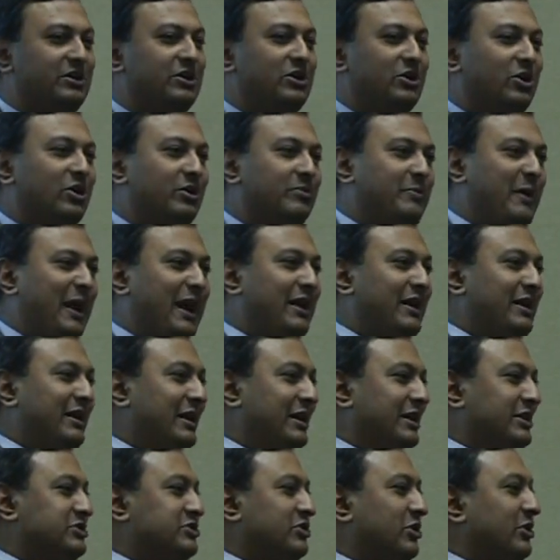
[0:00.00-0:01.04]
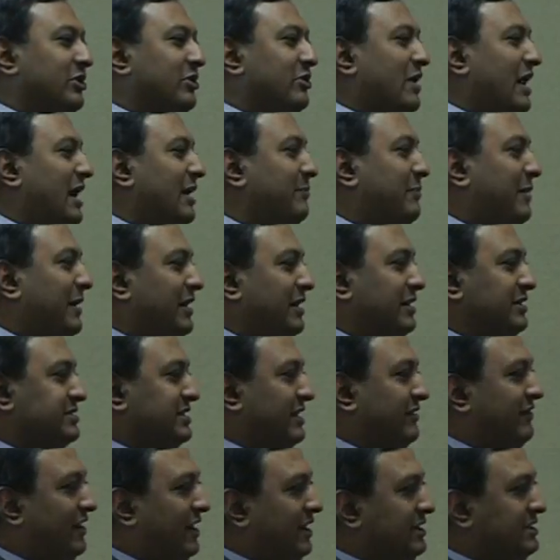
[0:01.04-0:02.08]
your parents or your grandparents
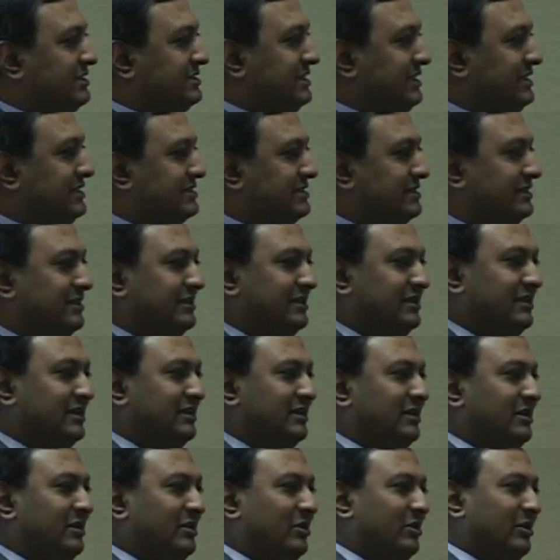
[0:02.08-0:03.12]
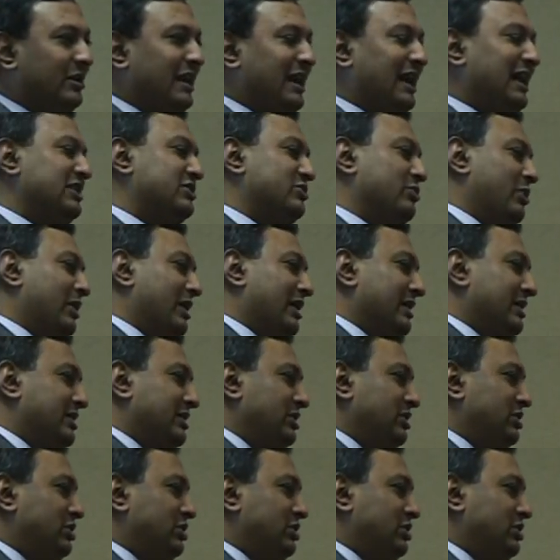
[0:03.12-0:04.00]
have heart disease, guess what?